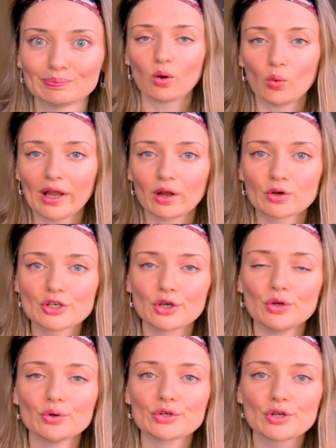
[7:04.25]
We can also
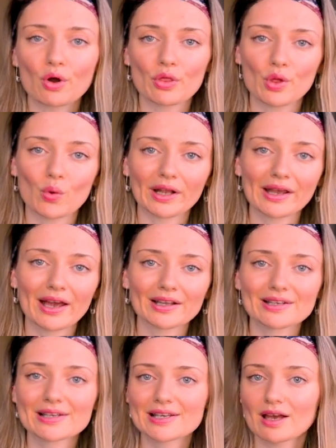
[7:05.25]
use on the one
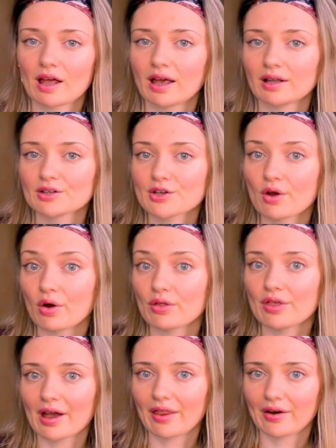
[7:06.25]
hand and on
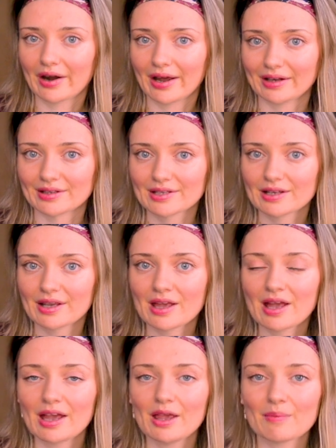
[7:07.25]
the other hand.
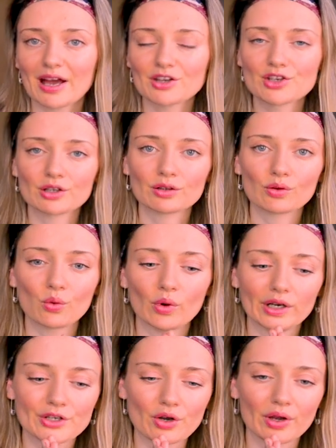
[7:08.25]
Imagine
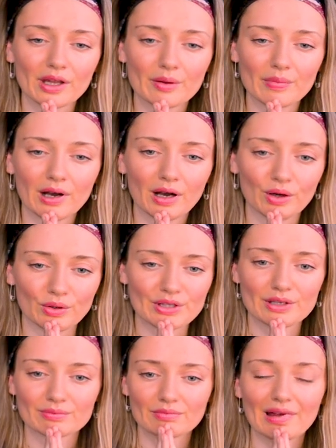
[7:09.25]
we're talking
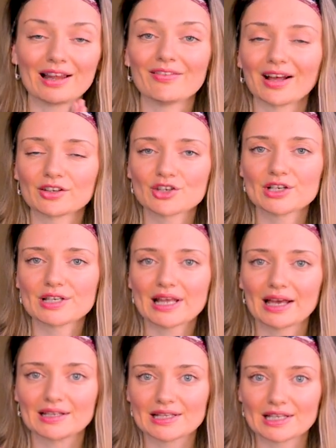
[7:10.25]
about advantages
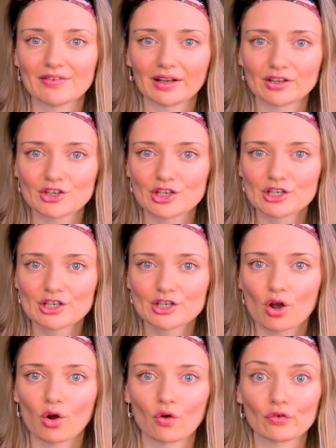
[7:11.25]
and disadvantages
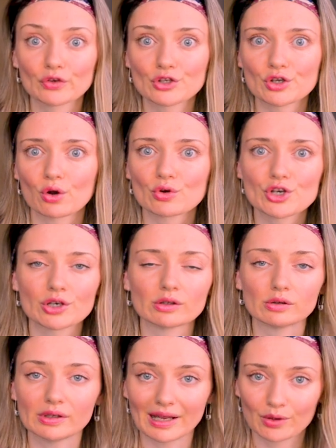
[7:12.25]
of
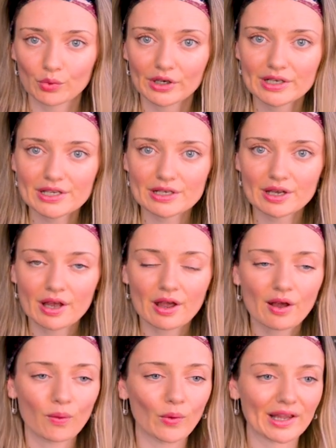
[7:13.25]
social networks.
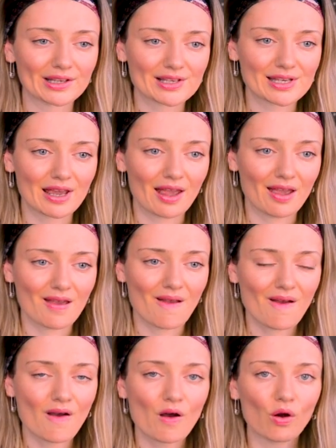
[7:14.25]
We can say,
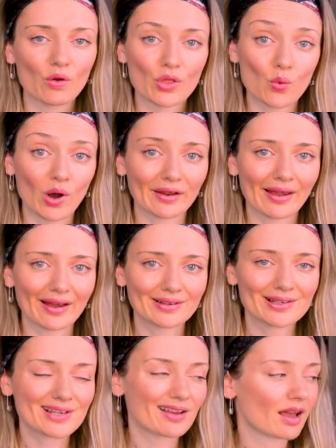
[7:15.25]
on the one
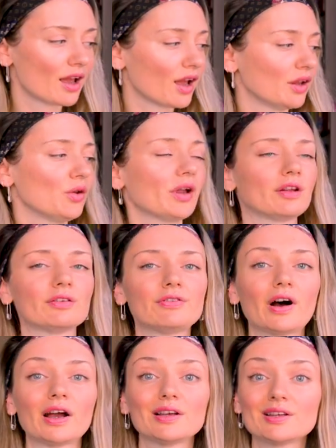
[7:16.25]
hand, you can
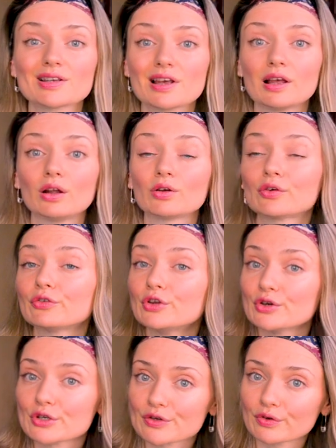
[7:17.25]
find a lot of
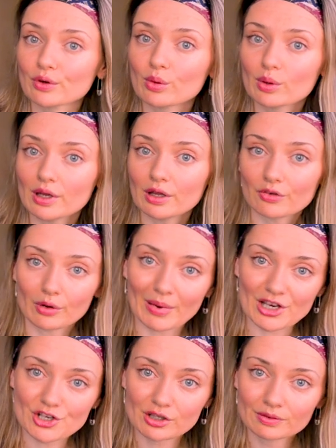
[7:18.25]
useful
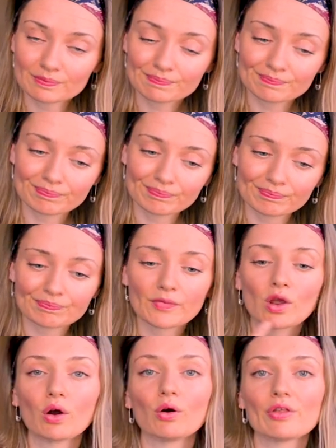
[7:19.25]
information.
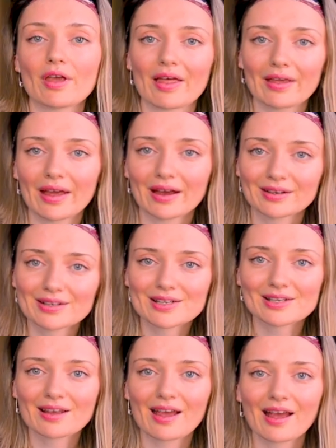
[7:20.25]
On the other
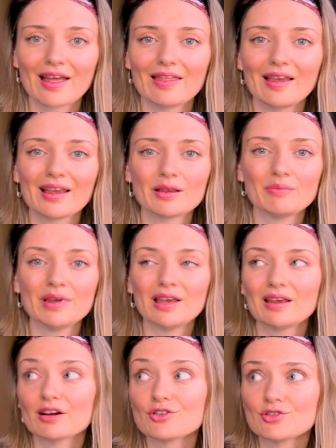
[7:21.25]
hand, they can
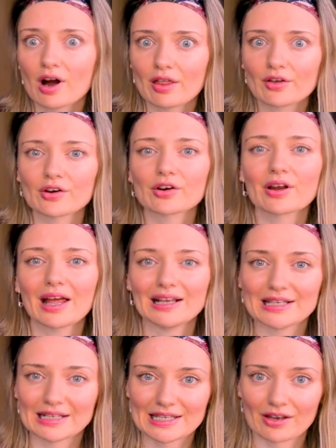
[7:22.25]
be rather
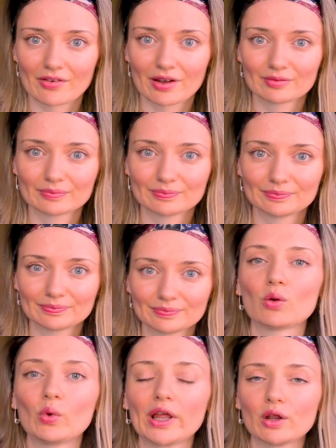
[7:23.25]
addictive.
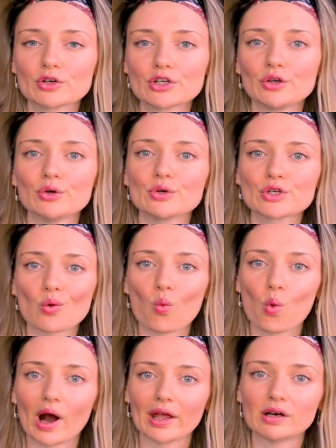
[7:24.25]
We can also use
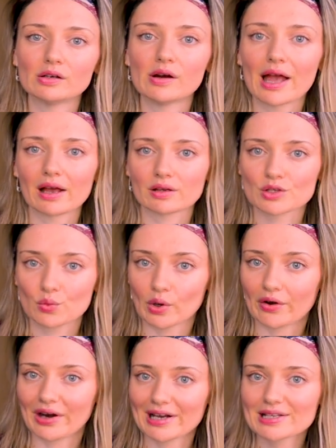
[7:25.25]
while and
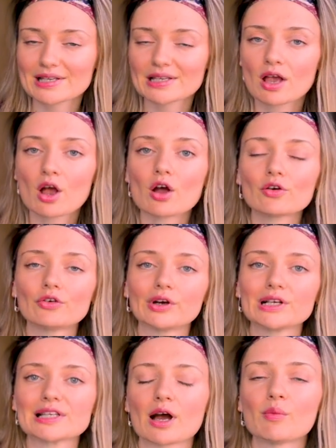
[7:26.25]
whereas, for
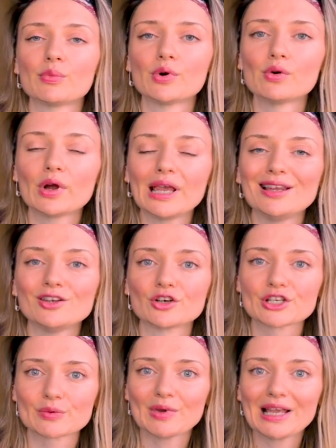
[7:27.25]
example, in
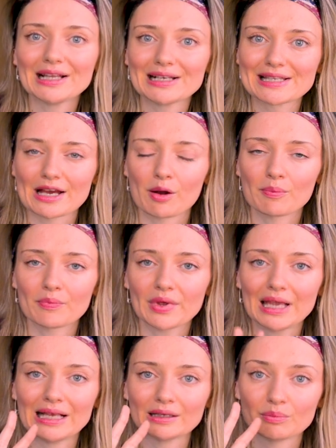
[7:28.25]
your speaking
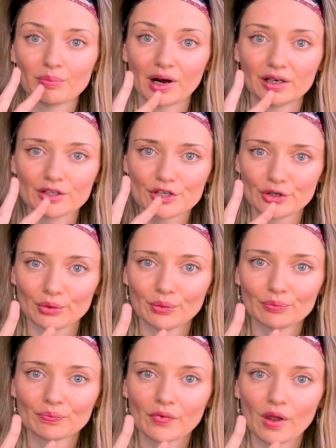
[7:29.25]
exam in part
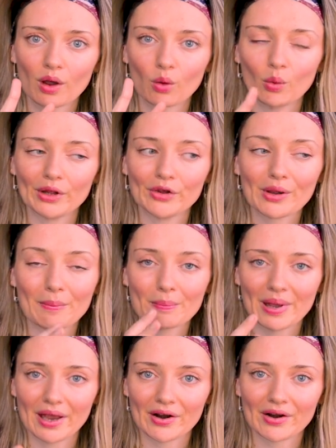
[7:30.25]
2, when you
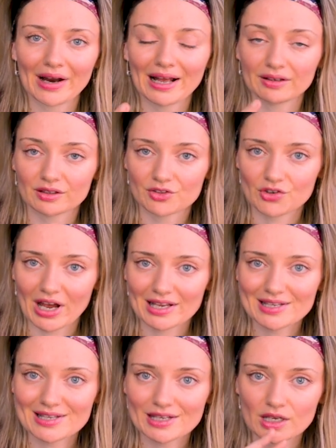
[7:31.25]
compare and
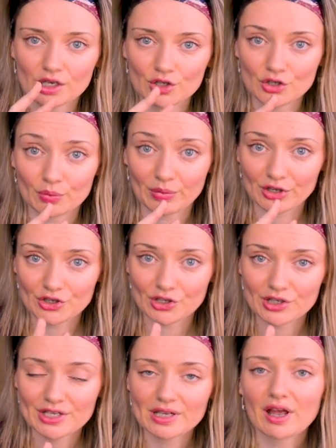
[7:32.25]
contrast two
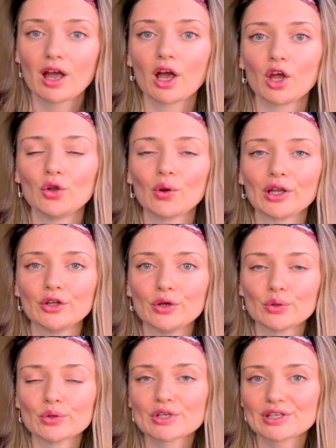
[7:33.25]
pictures, you can
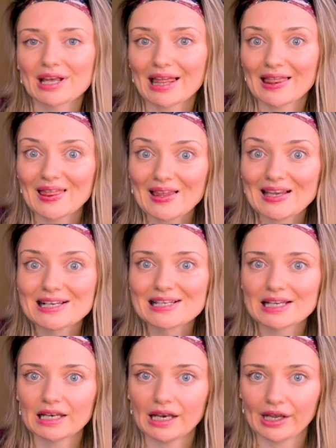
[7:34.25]
use
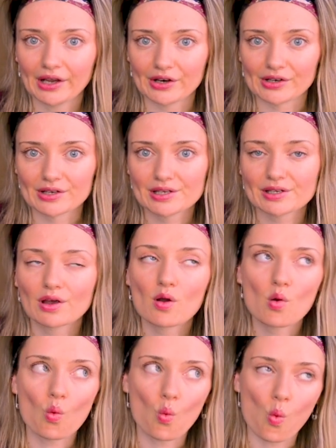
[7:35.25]
these linkers,
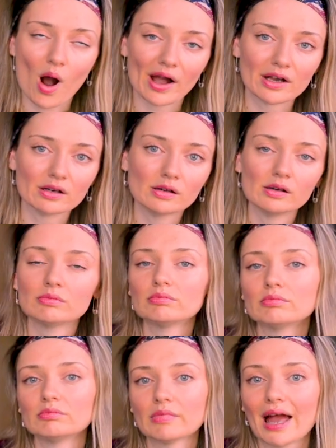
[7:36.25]
while
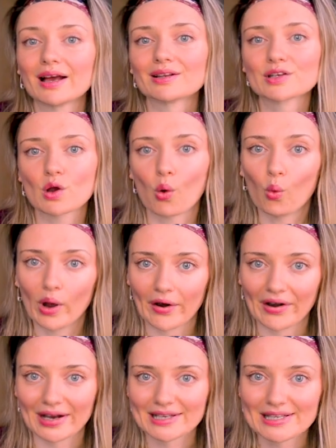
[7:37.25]
and
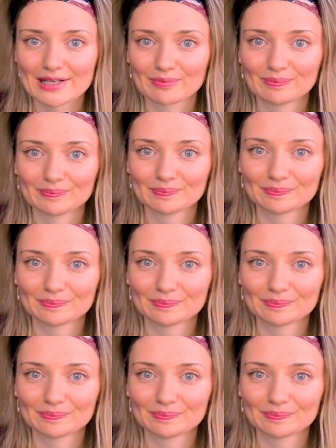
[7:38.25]
whereas.